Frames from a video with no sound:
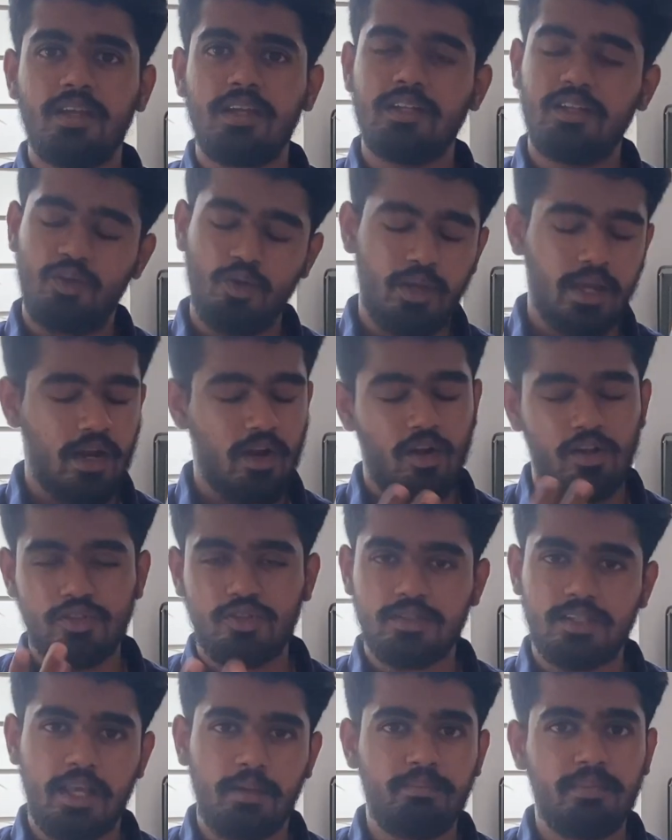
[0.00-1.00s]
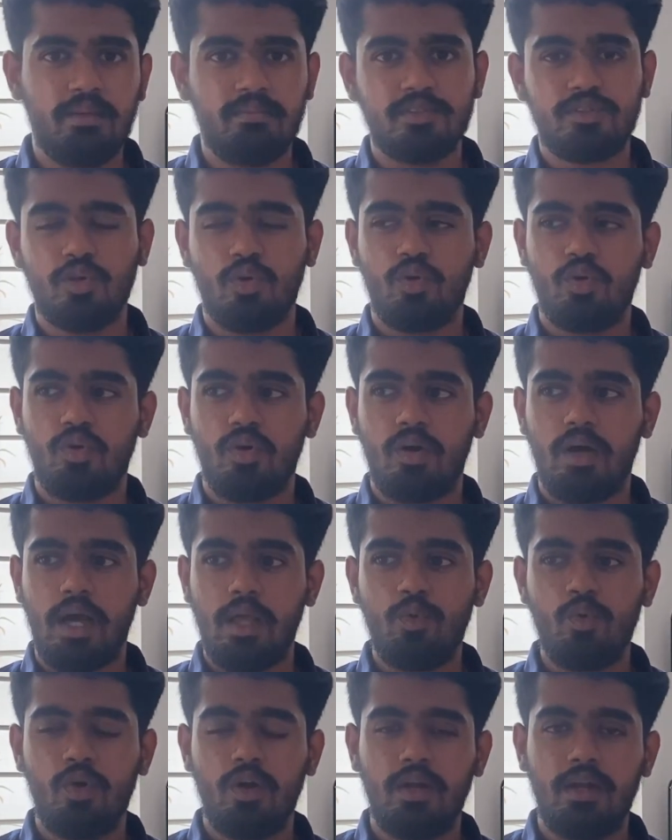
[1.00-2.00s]
You can also skip them. So
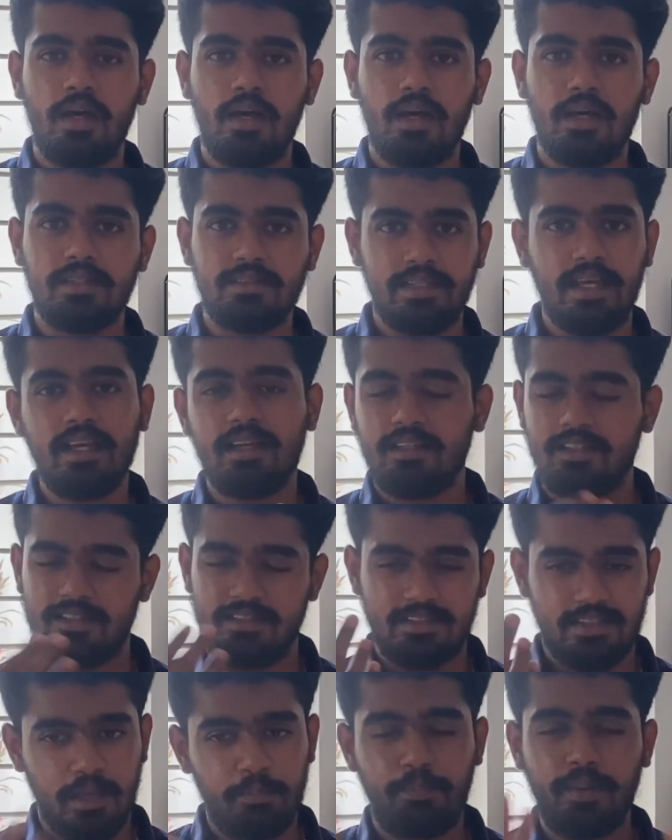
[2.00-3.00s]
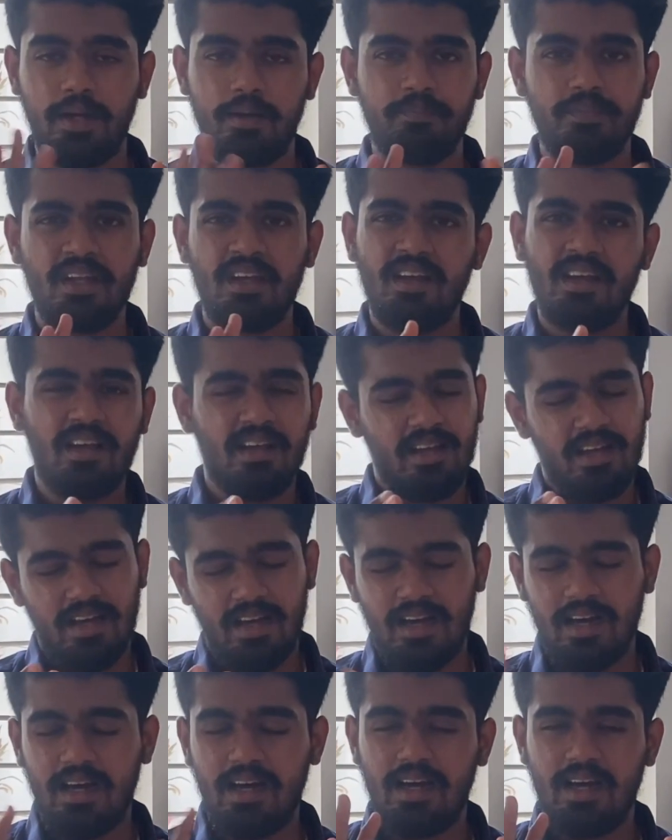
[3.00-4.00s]
I would say skip it.
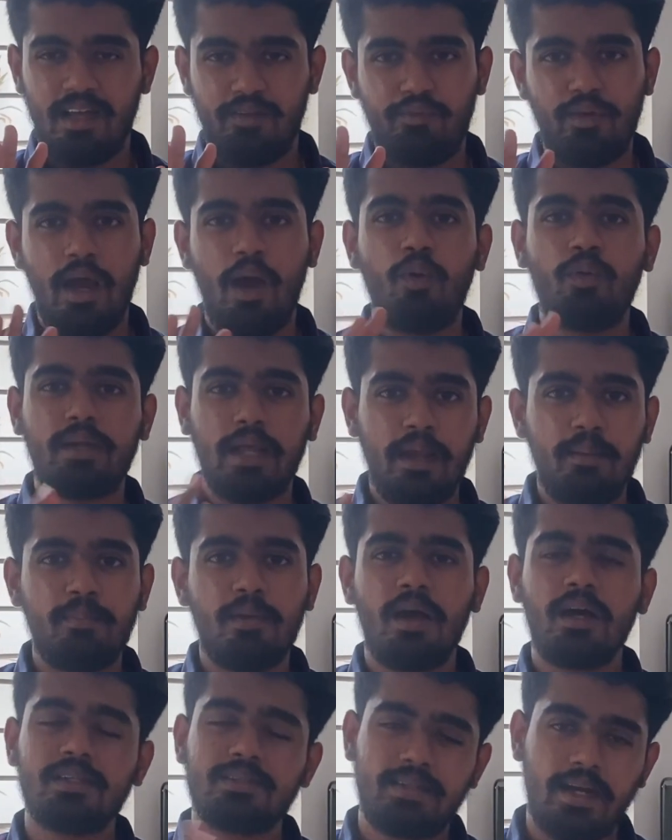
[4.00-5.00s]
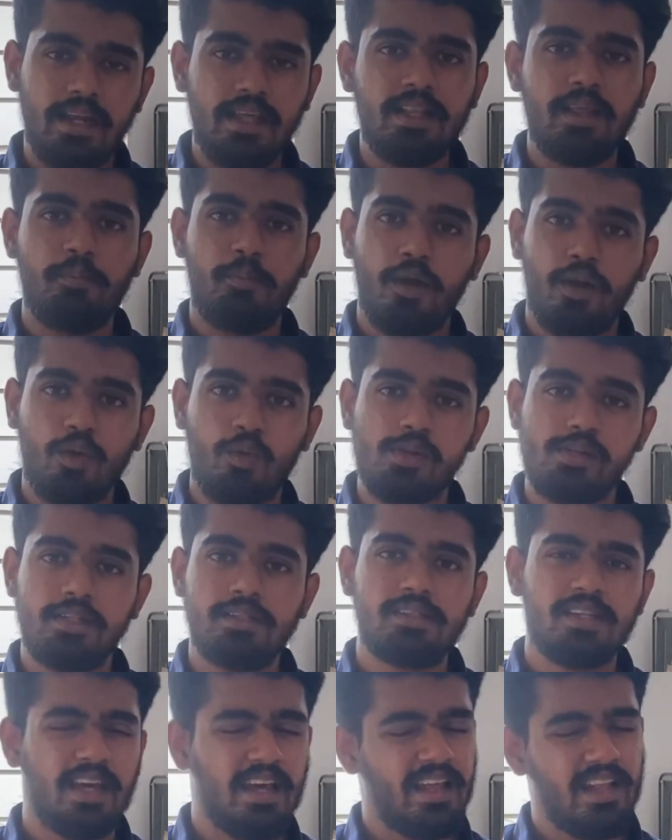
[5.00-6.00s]
If you have time, study the important
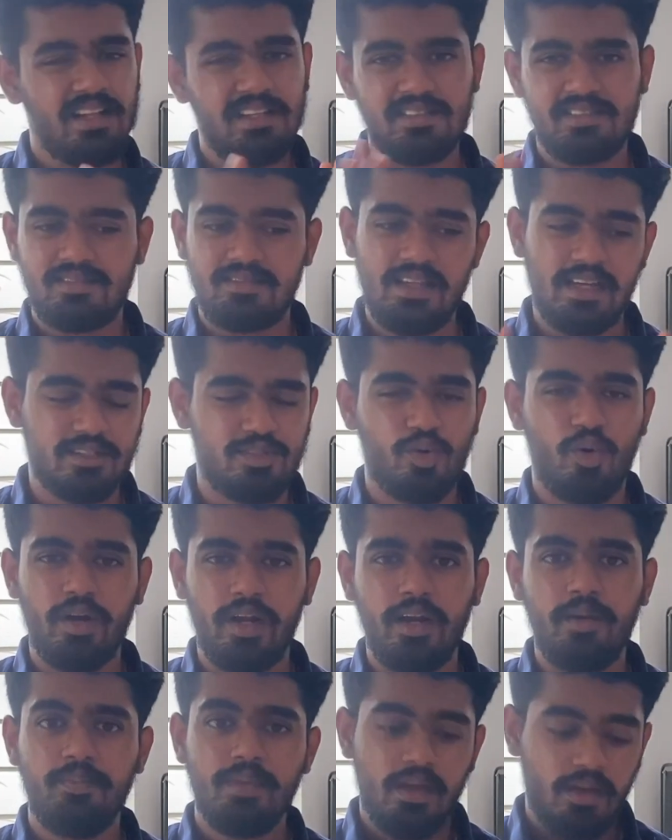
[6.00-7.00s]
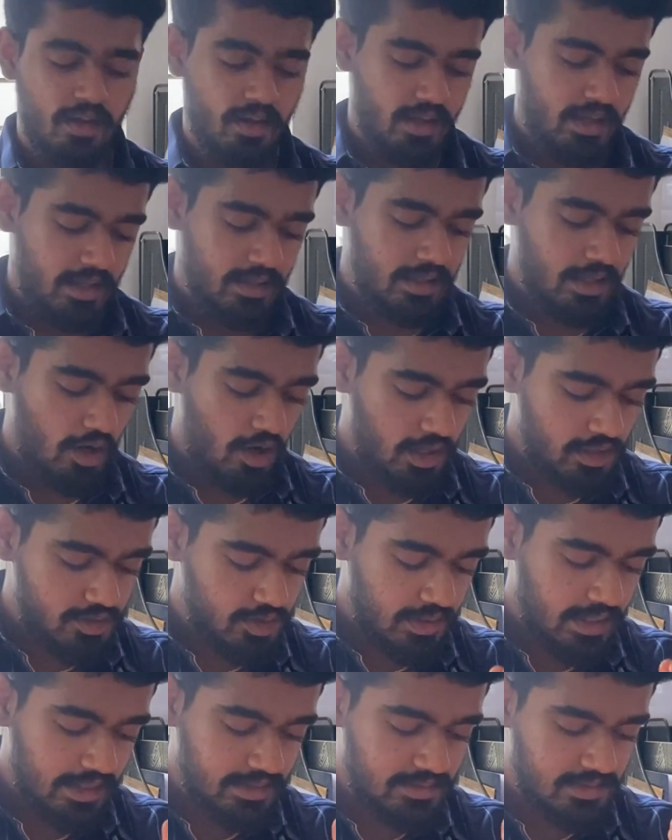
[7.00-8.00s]
questions, else there's no need. Then
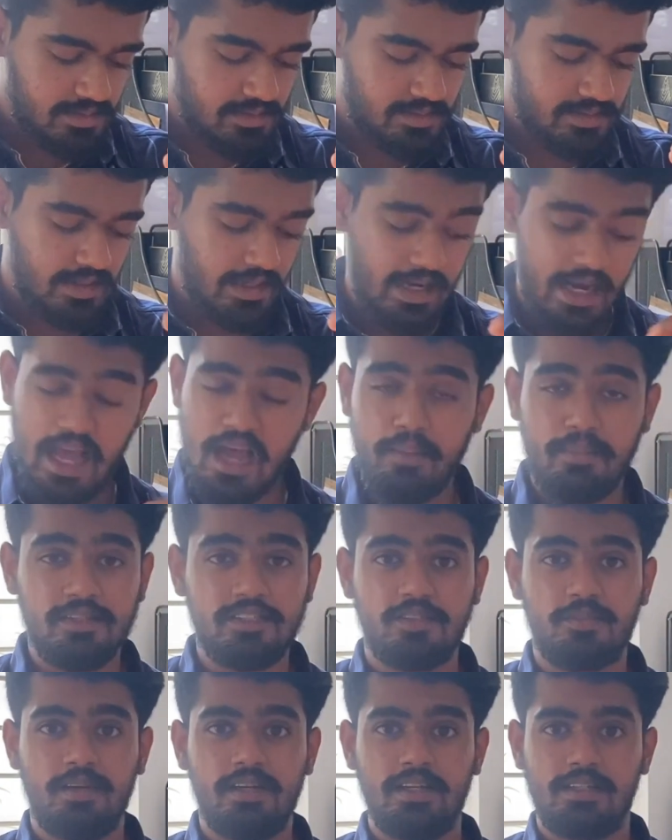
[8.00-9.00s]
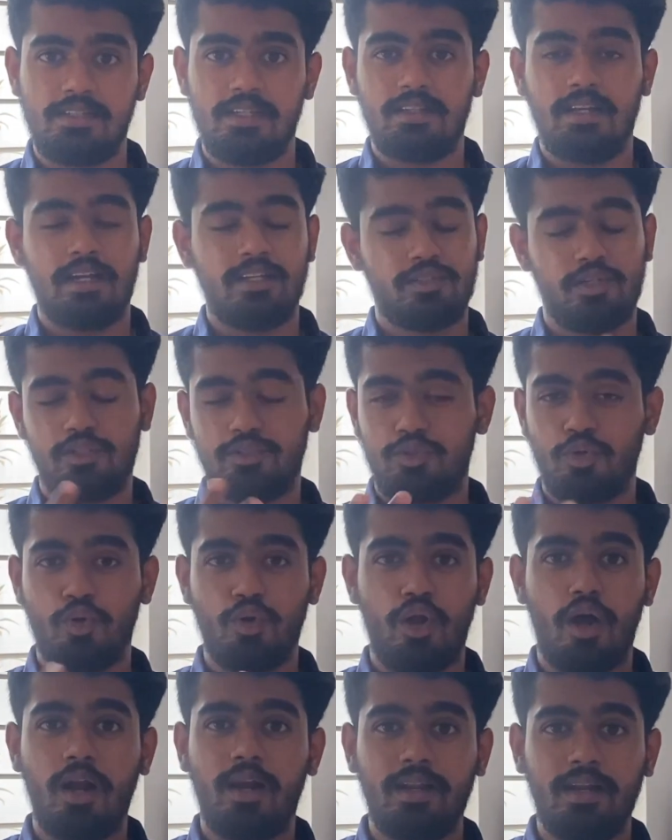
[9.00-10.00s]
also there is this lab instrumentation that is also
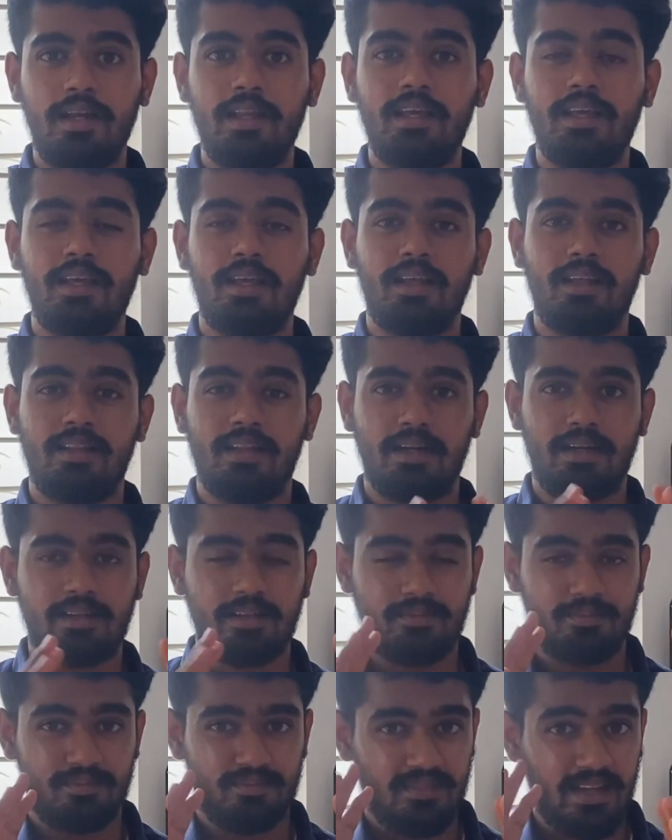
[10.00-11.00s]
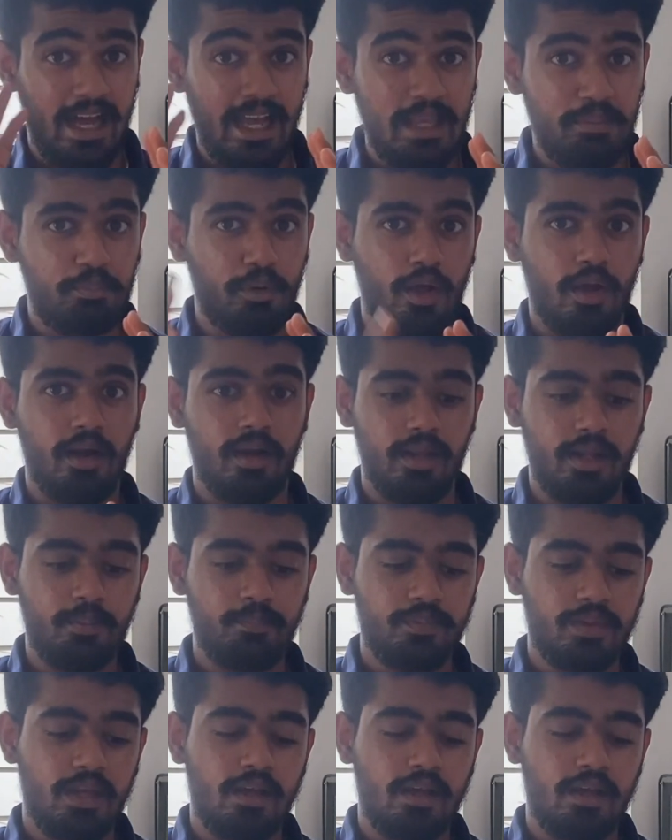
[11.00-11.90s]
not really that high priority.